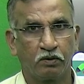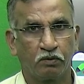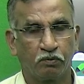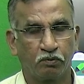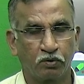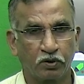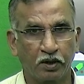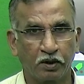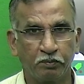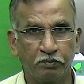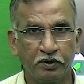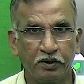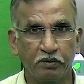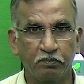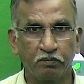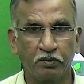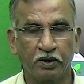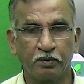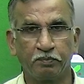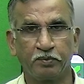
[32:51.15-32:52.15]
What I
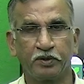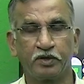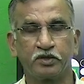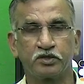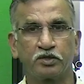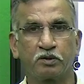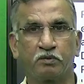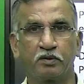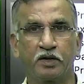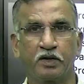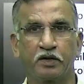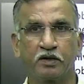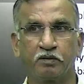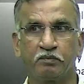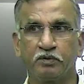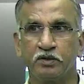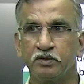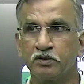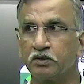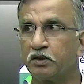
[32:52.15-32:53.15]
mean by perishable
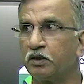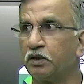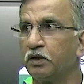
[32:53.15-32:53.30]
item is,